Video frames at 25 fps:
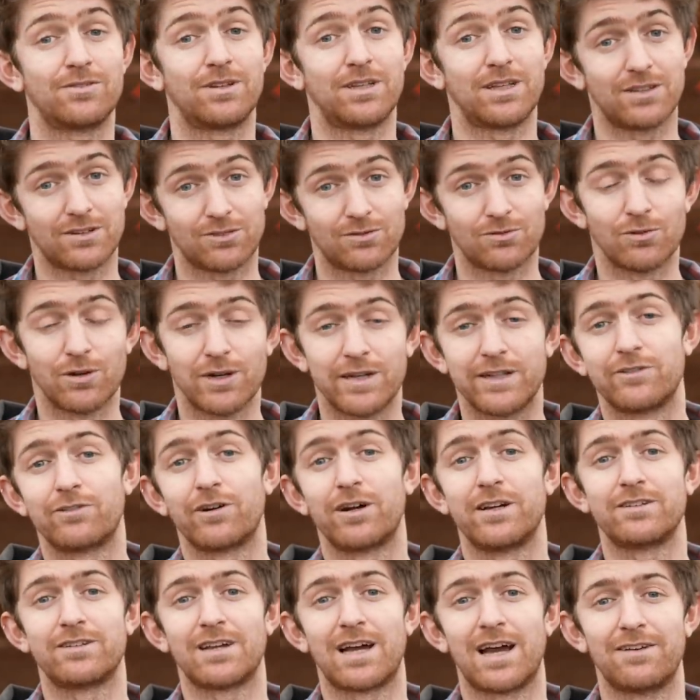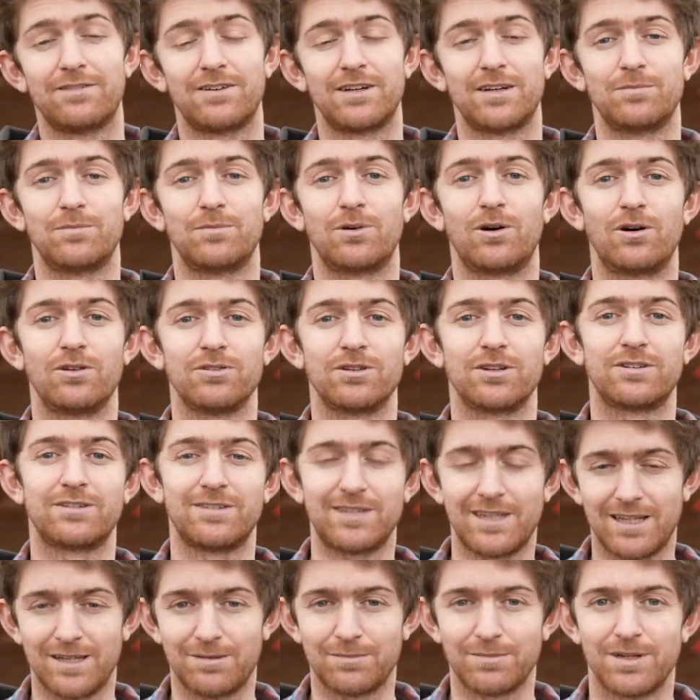It's really great to have him on the
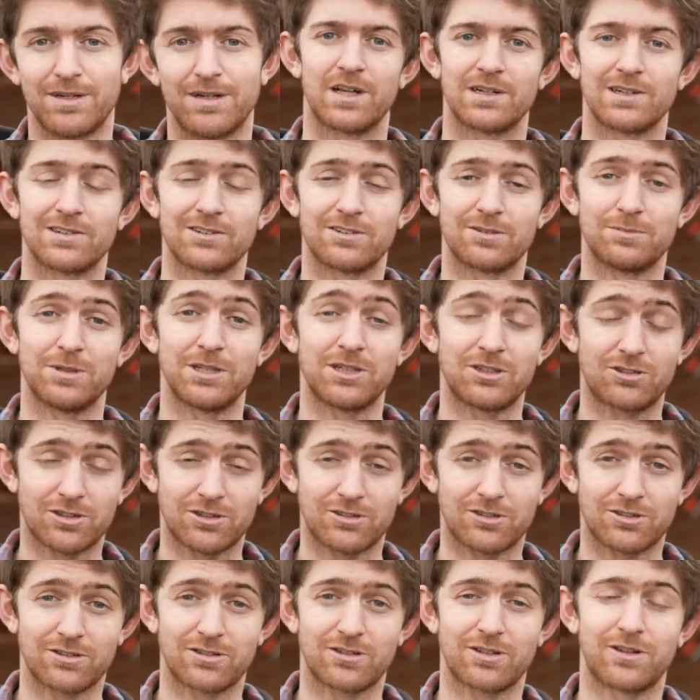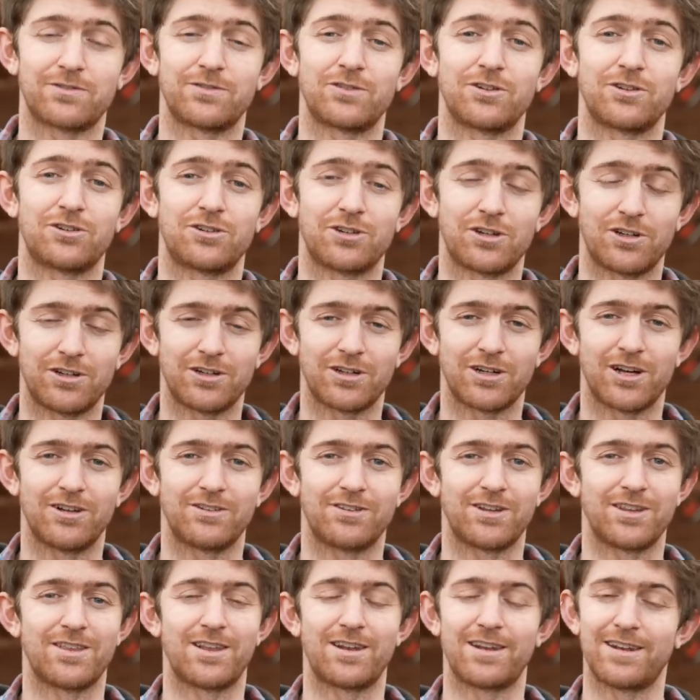team. I got some interesting stuff to show you
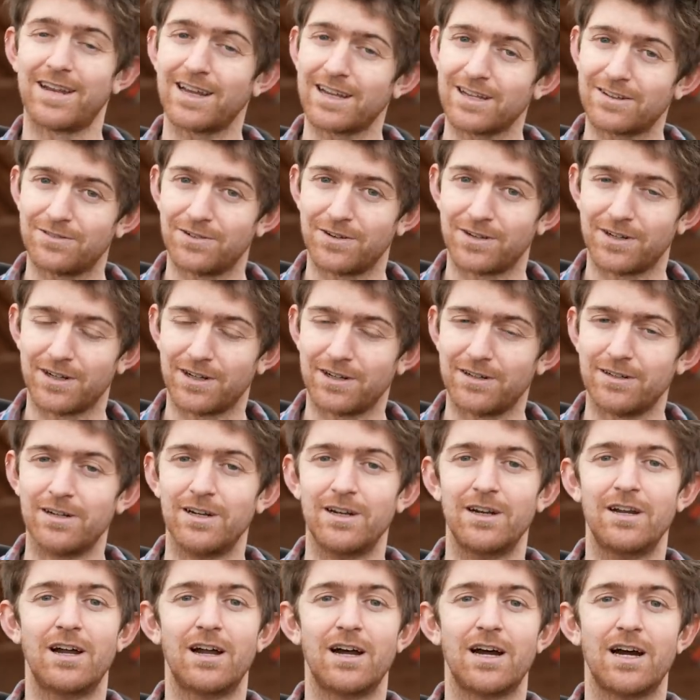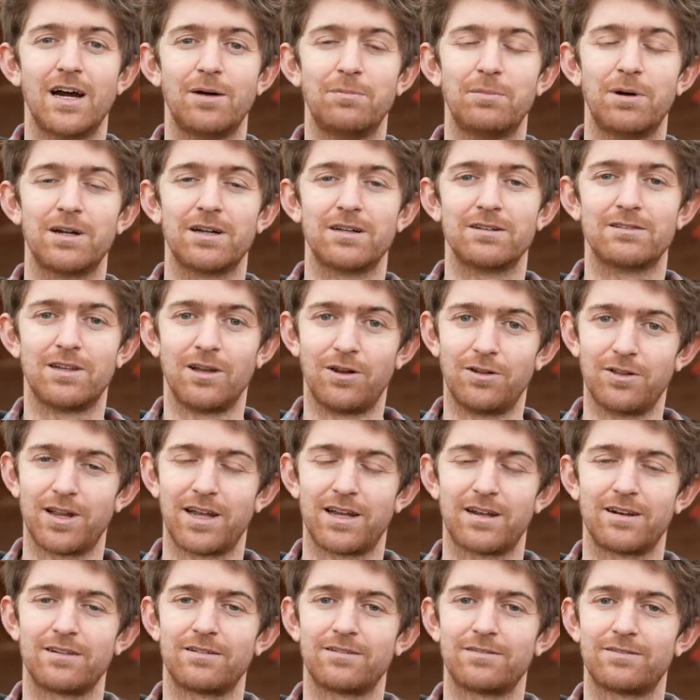guys in the next video, but until
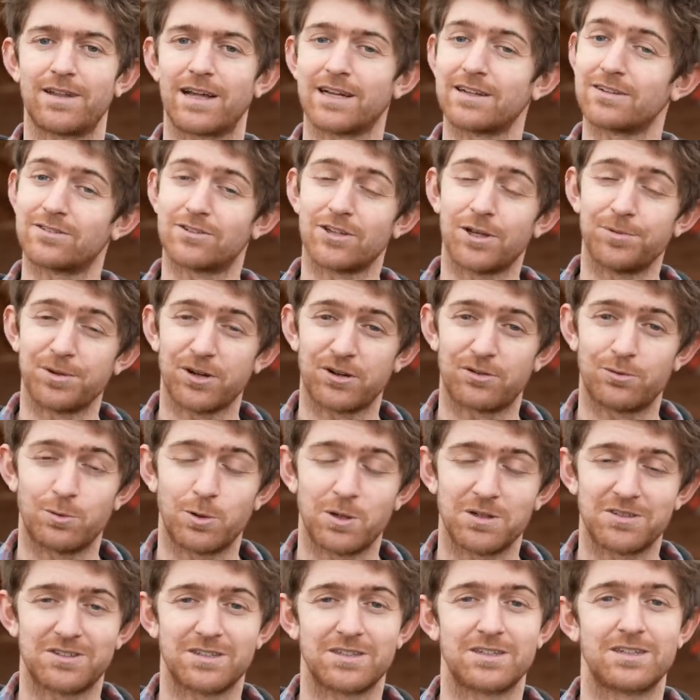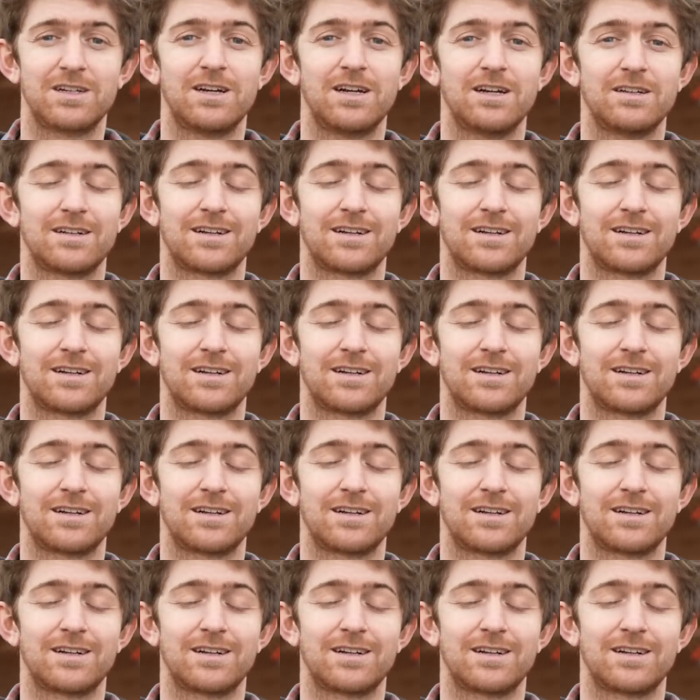then, thanks so much for watching.